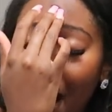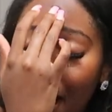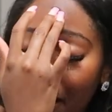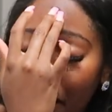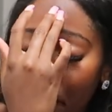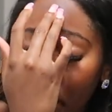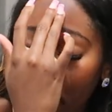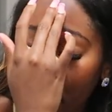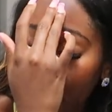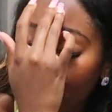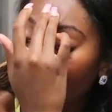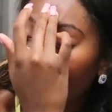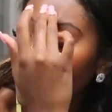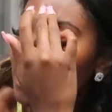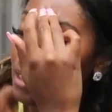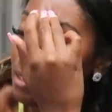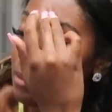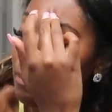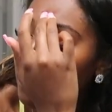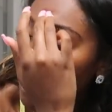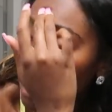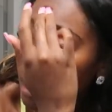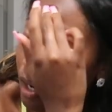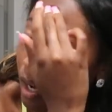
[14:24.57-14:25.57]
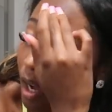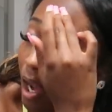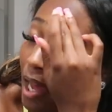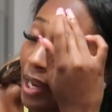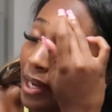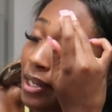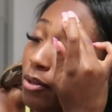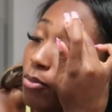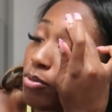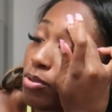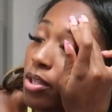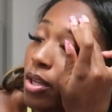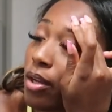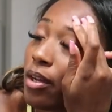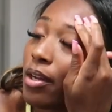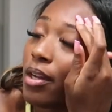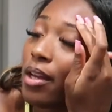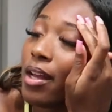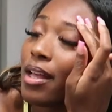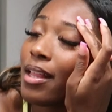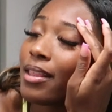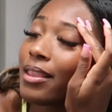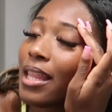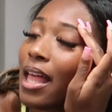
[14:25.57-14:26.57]
had a bussin' burger, and also
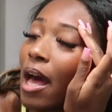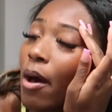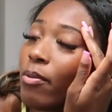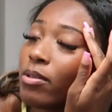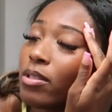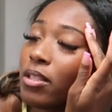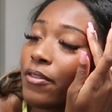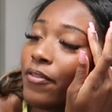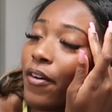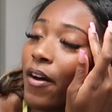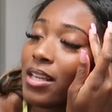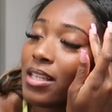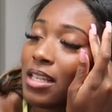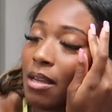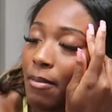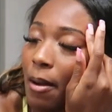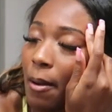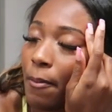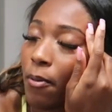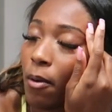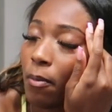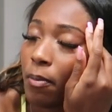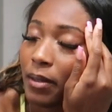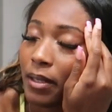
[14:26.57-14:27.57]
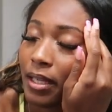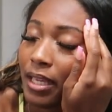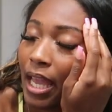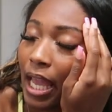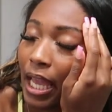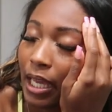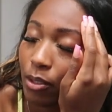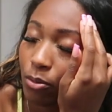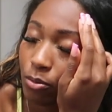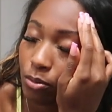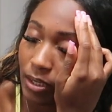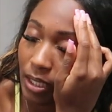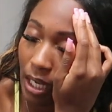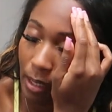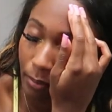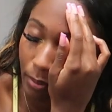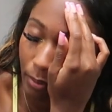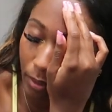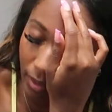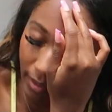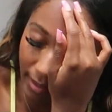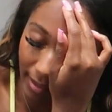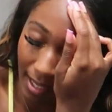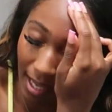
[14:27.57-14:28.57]
that was the first time I properly ate all day
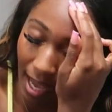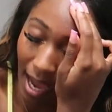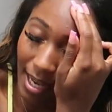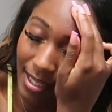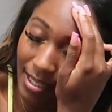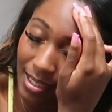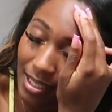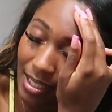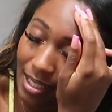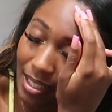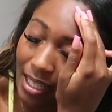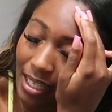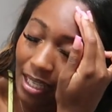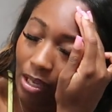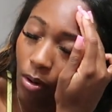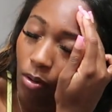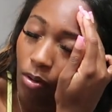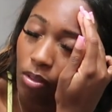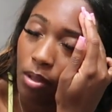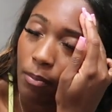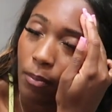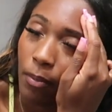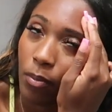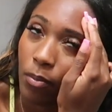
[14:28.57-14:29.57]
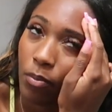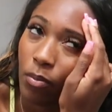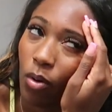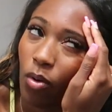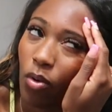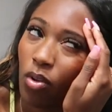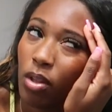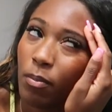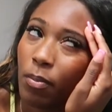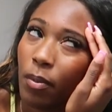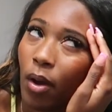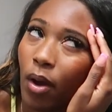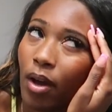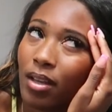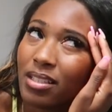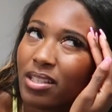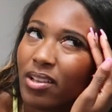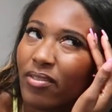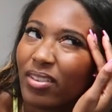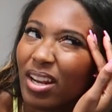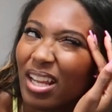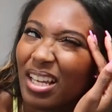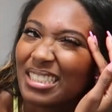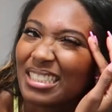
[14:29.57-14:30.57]
because I didn't eat on the boat. On the boat I was
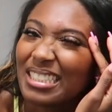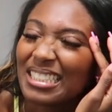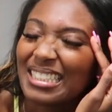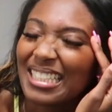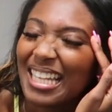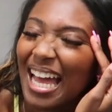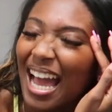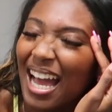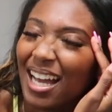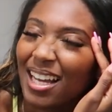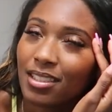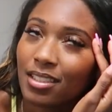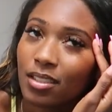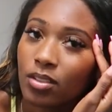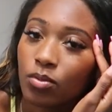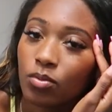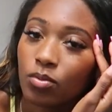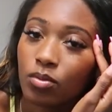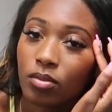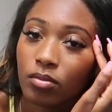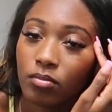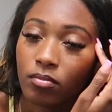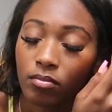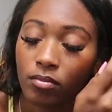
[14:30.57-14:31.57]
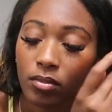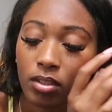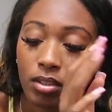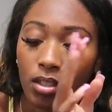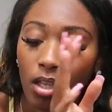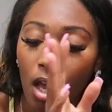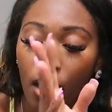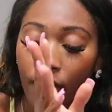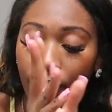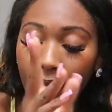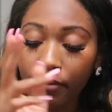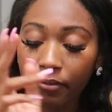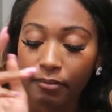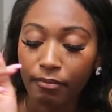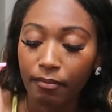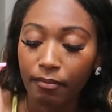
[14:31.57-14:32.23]
having like snacks and stuff.